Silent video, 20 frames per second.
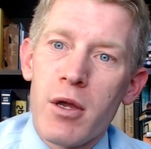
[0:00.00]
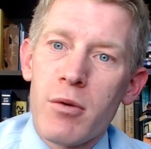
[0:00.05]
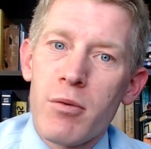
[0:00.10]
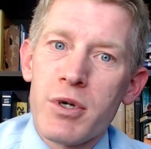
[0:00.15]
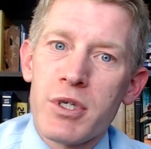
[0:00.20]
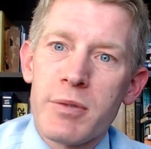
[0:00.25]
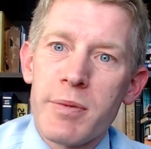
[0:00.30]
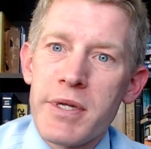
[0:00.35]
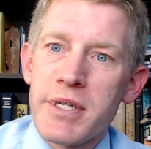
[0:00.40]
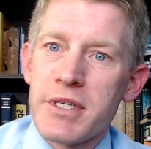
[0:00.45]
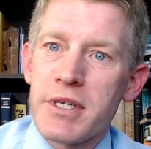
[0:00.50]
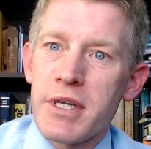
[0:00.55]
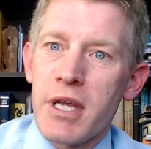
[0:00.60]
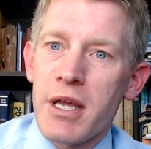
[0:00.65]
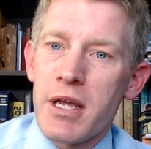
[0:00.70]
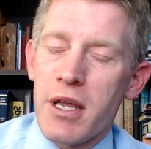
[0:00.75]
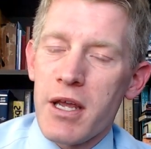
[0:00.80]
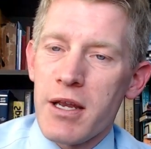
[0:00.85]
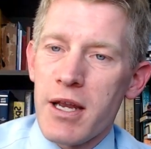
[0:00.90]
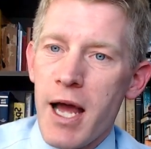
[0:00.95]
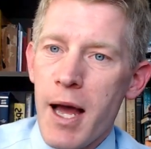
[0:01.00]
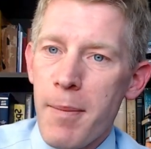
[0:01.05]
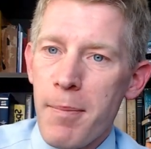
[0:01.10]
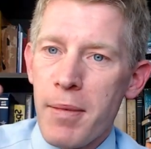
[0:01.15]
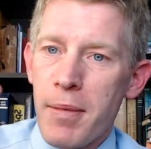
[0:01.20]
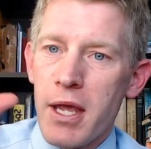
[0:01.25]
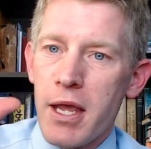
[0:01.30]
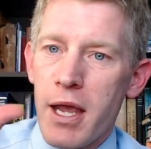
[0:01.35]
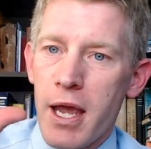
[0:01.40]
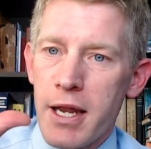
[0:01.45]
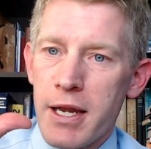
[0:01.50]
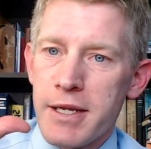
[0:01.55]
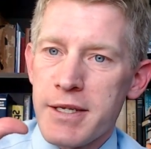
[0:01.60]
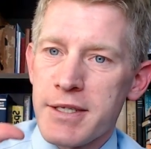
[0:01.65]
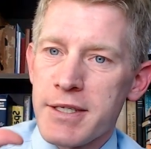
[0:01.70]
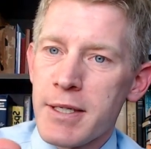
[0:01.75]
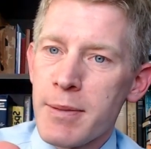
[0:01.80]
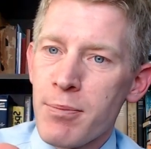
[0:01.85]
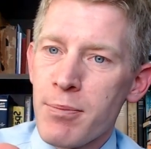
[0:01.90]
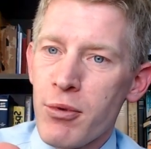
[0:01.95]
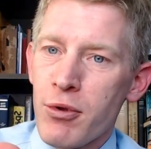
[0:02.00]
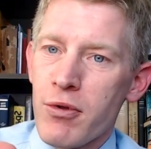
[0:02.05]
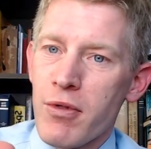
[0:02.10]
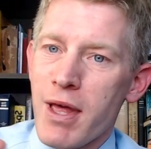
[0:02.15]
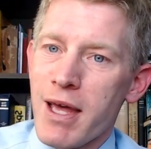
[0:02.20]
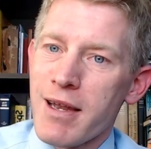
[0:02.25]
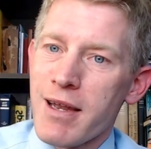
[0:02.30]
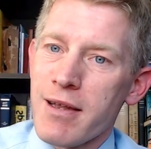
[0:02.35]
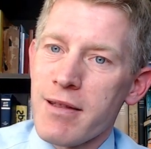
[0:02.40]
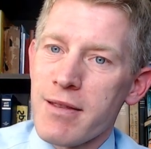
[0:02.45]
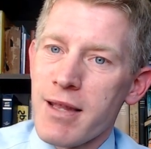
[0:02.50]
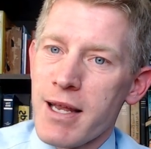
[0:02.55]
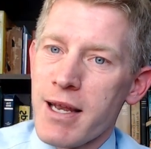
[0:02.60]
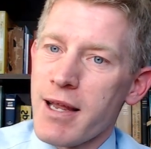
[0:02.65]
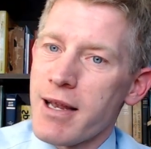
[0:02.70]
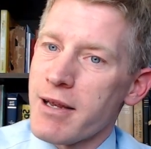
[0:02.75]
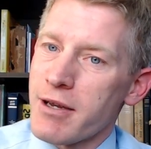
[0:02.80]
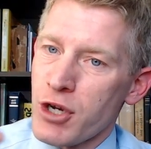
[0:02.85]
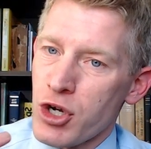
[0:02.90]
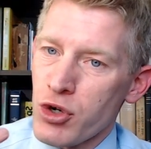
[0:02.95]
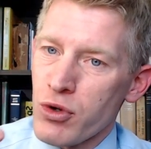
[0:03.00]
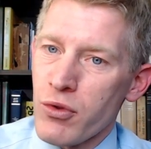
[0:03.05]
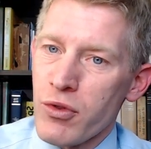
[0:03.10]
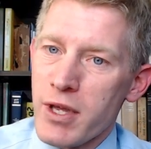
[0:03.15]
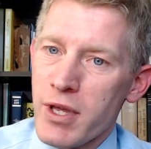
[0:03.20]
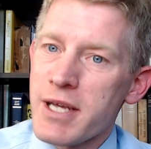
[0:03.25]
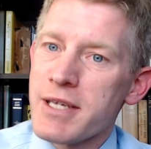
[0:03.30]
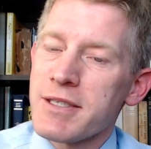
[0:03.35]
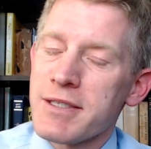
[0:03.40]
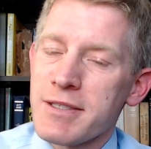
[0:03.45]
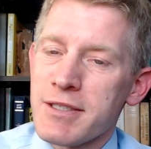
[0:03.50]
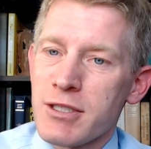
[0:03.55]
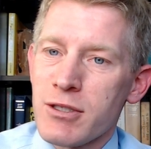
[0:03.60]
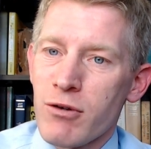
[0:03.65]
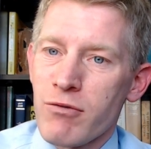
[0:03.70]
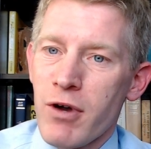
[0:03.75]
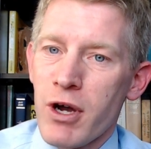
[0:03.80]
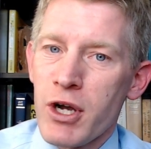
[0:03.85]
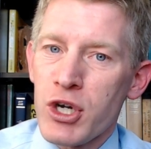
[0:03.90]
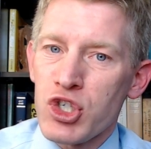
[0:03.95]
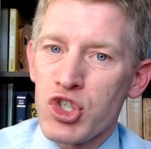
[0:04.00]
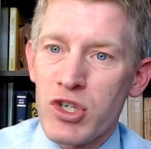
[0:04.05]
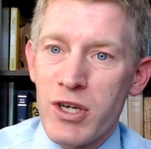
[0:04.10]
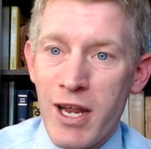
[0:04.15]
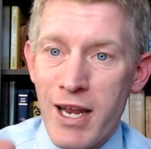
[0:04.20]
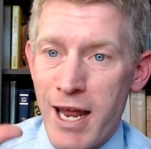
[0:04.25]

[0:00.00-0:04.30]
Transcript: which means it, it cannot be any simpler than it, than it currently is and still function.